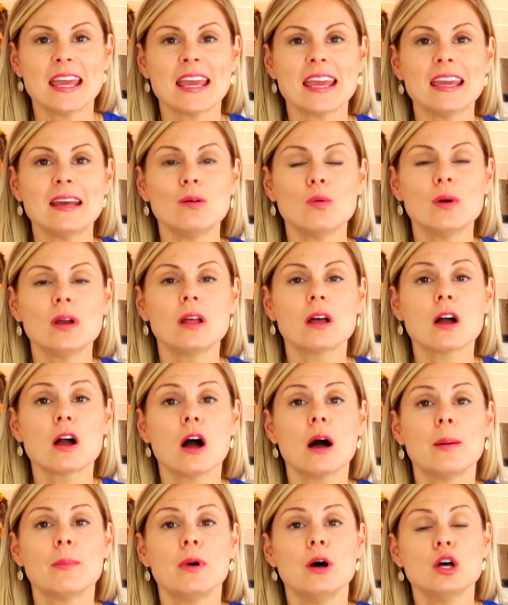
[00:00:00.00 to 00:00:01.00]
it will
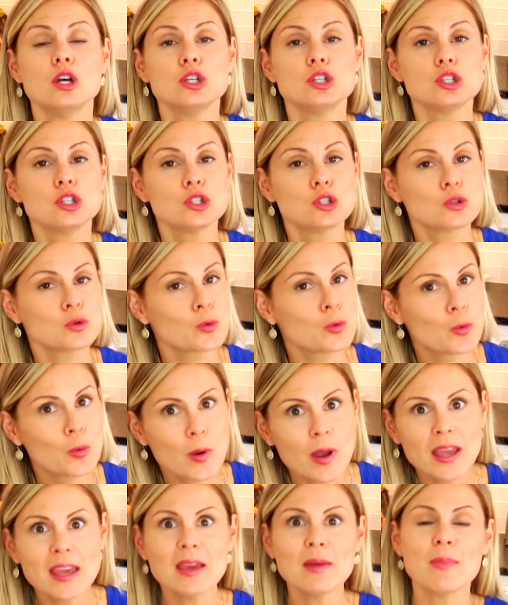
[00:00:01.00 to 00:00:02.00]
come
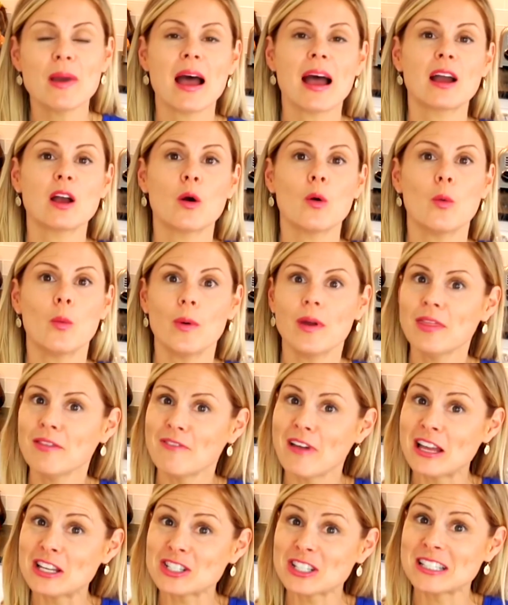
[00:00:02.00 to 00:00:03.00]
swinging back with
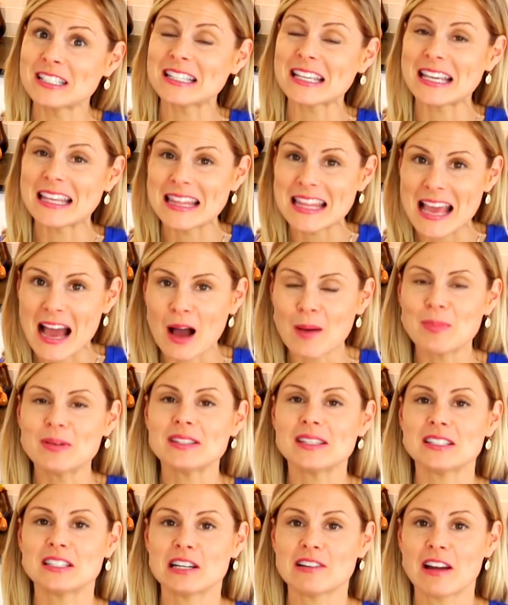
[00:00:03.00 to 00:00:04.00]
vengeance in the
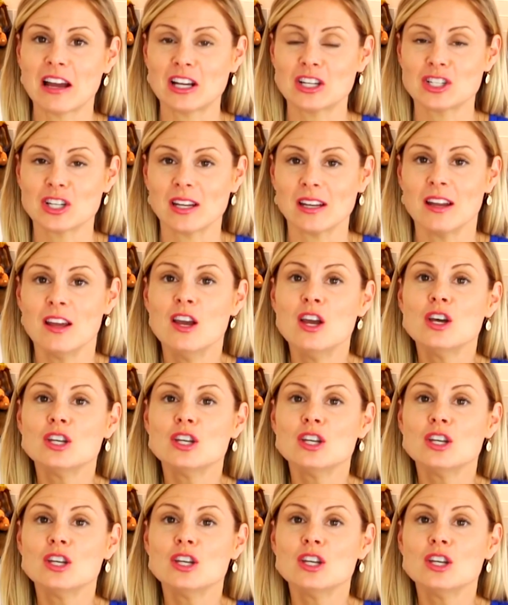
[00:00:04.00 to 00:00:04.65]
opposite direction.